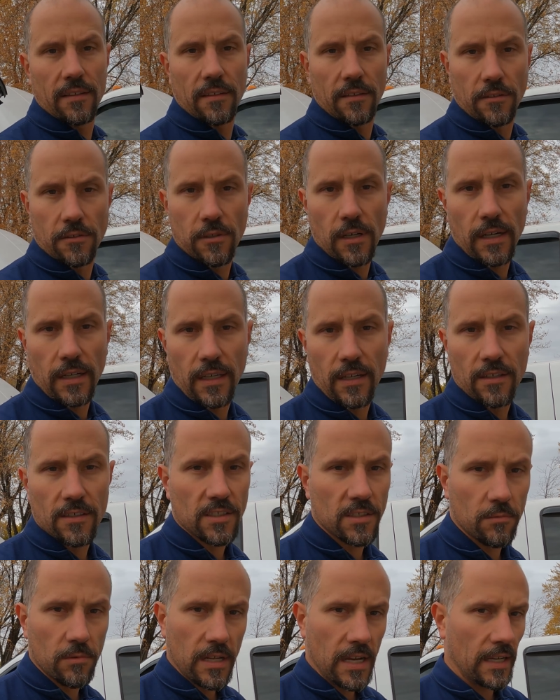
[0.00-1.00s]
the truck here.
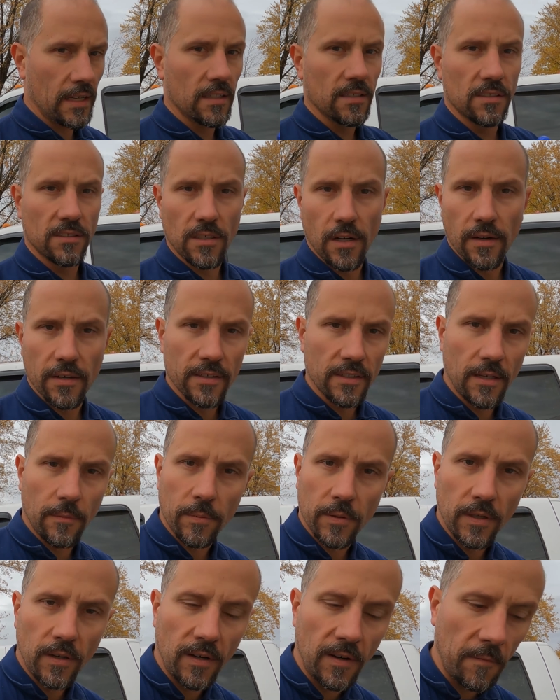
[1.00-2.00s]
So we're not gonna start it up
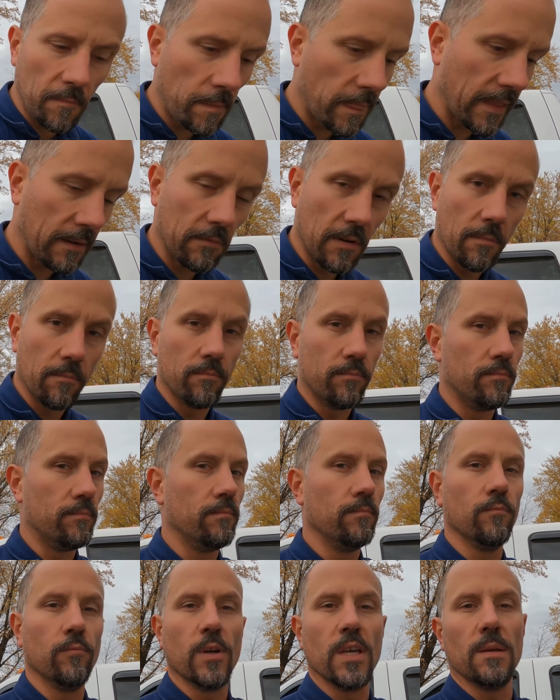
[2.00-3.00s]
at all.
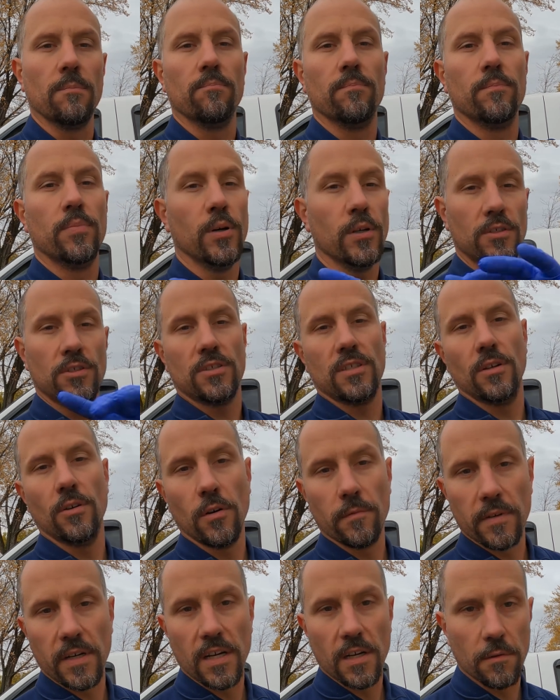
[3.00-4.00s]
We pushed it
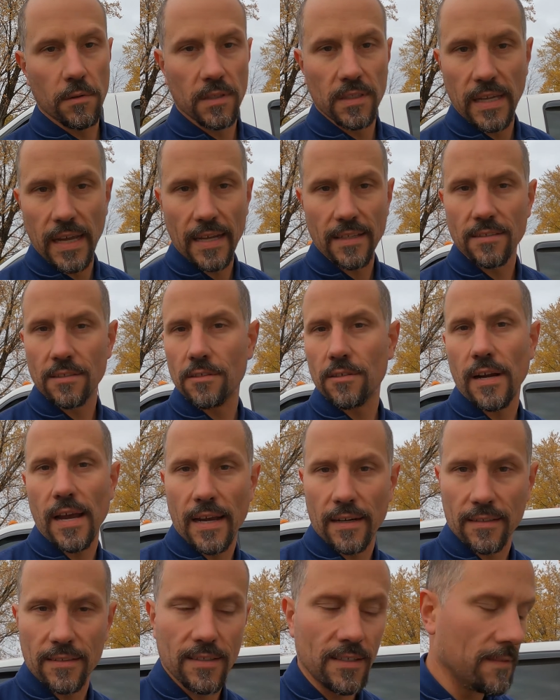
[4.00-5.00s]
over here with Dad's
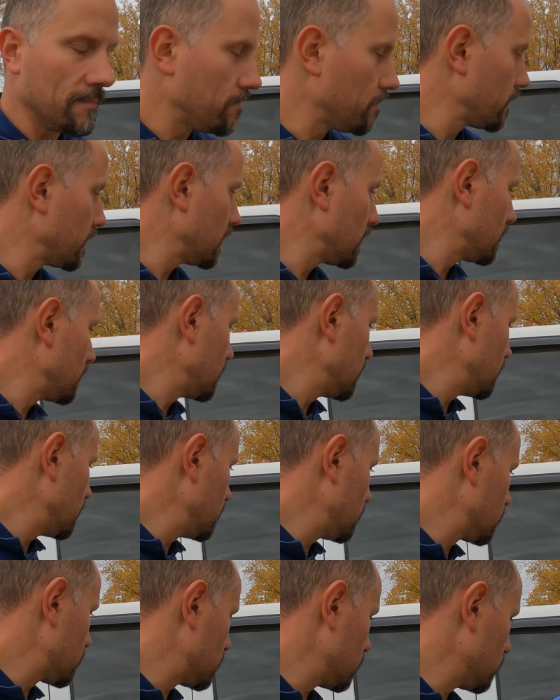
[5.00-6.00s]
tractor.
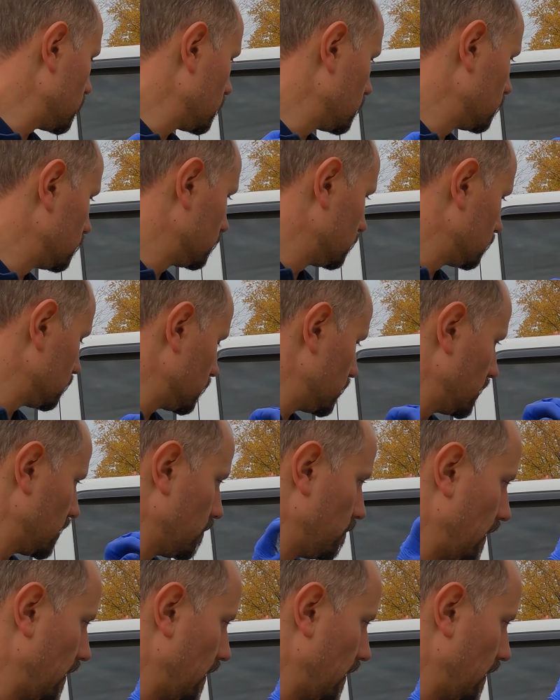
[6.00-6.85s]
And so we're in the